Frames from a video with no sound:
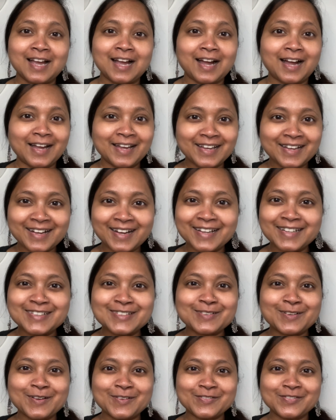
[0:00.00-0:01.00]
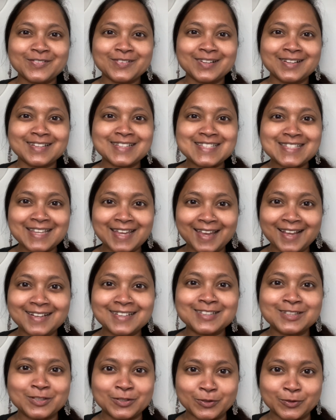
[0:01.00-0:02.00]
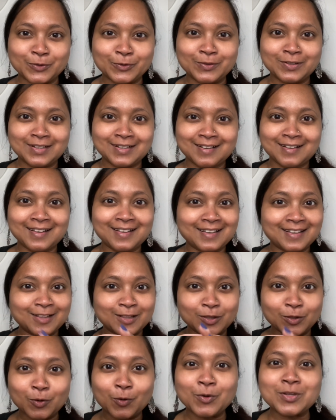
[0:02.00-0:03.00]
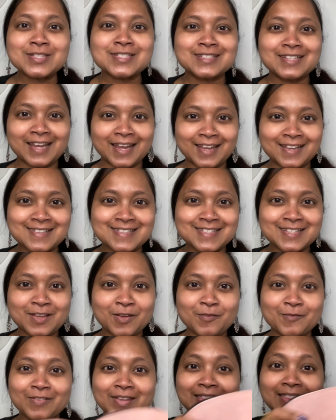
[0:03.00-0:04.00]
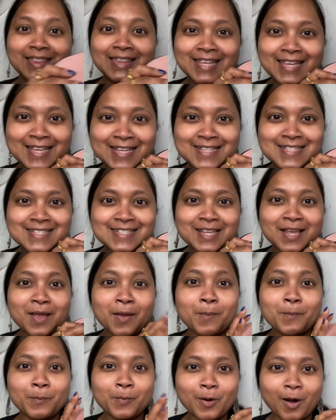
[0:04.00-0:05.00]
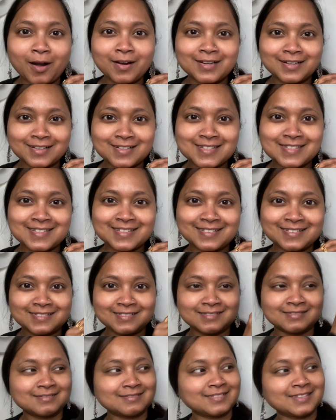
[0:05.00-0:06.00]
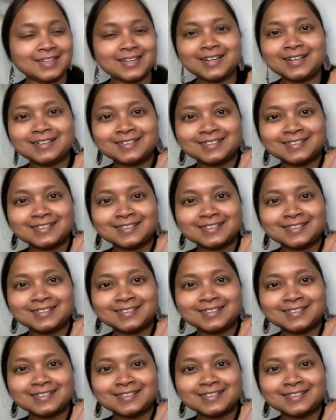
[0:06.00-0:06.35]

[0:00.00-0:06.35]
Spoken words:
I kind of sailed through those days with these products. Yeah.